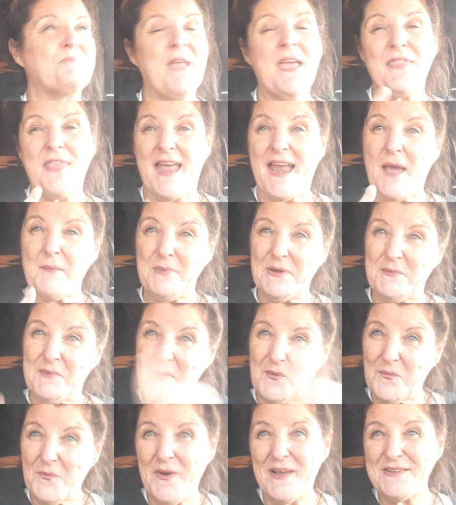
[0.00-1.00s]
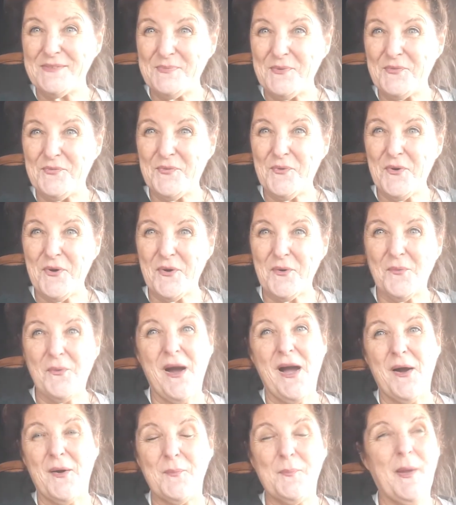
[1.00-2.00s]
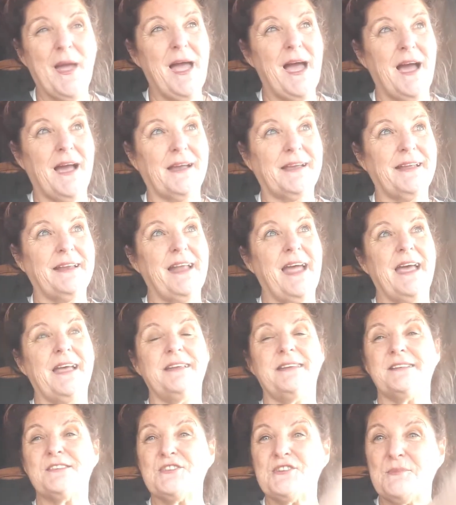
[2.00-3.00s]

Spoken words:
That happened to me once before a while back, and I had to